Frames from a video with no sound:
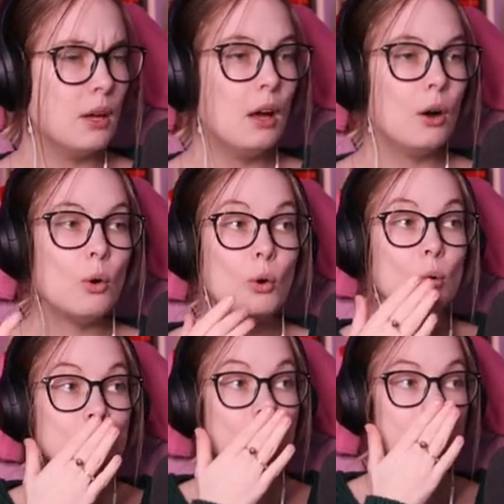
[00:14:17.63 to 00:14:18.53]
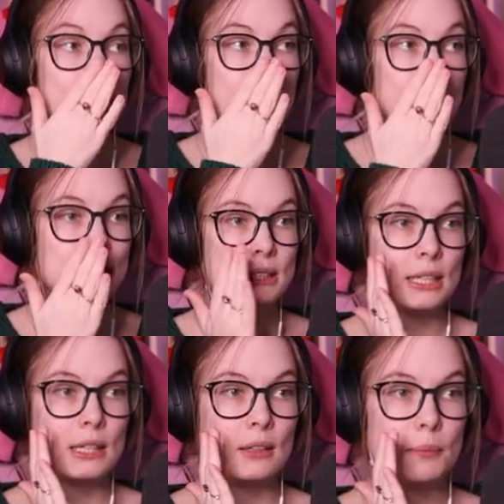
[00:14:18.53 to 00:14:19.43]
Oh, no, give me a
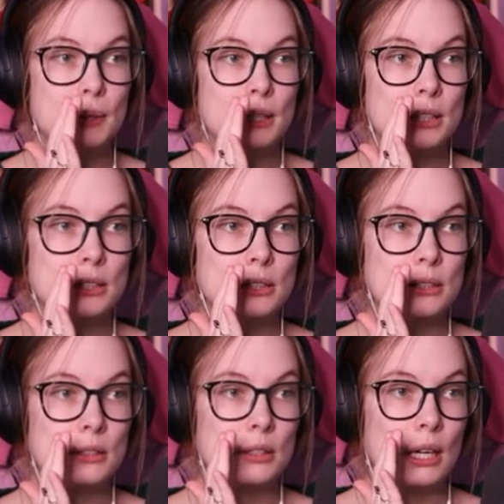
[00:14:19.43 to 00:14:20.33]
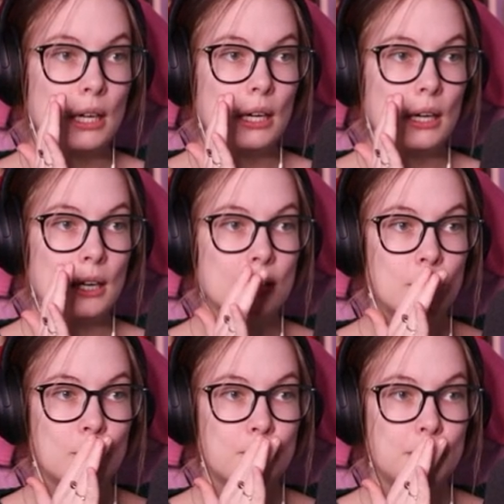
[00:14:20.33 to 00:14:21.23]
second. Because I
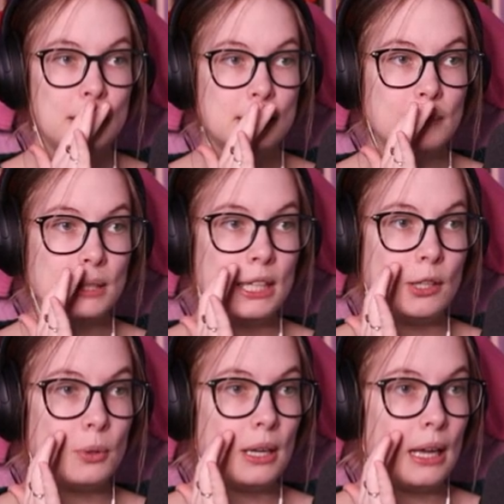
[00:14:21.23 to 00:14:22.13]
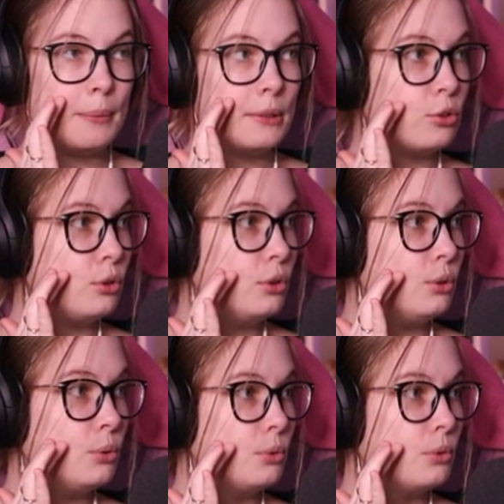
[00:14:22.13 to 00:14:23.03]
could be something. It could happen to
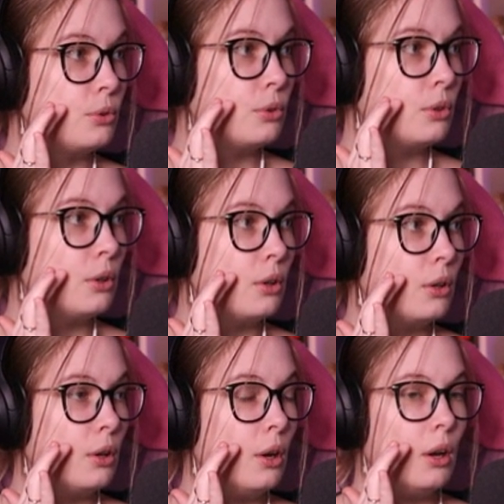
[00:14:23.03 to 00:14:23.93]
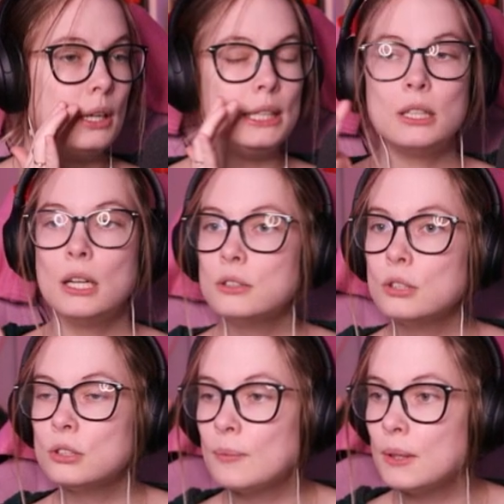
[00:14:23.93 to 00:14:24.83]
you. It's also
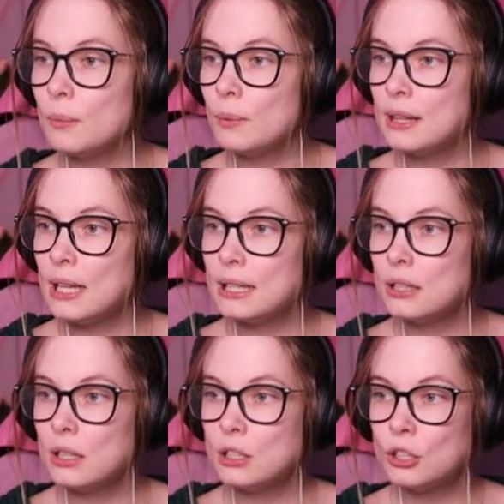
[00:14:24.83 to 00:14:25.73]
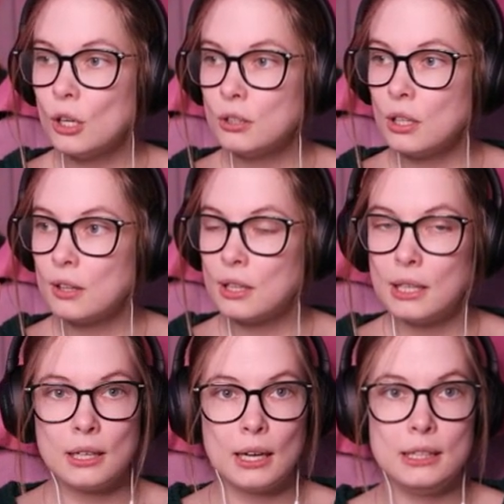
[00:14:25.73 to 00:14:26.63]
something with that saucer
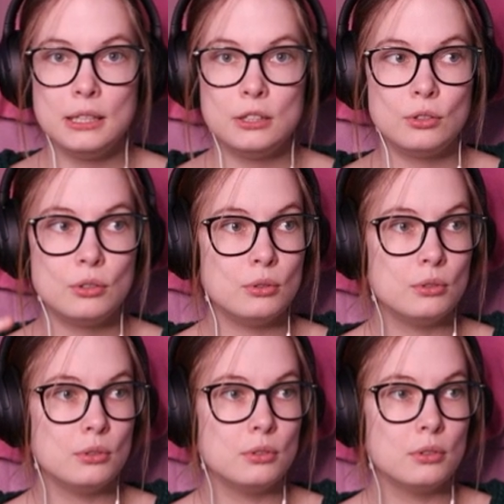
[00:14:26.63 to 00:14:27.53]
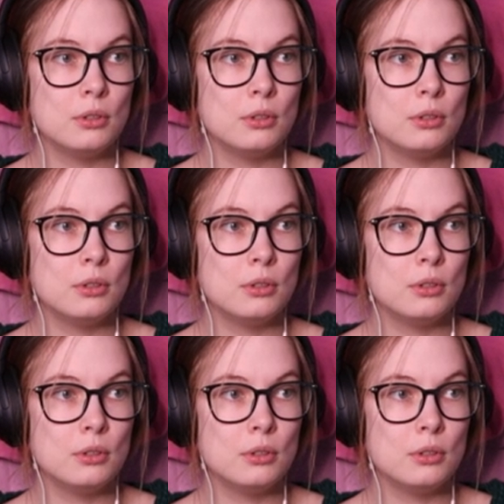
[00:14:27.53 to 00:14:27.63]
thing I need to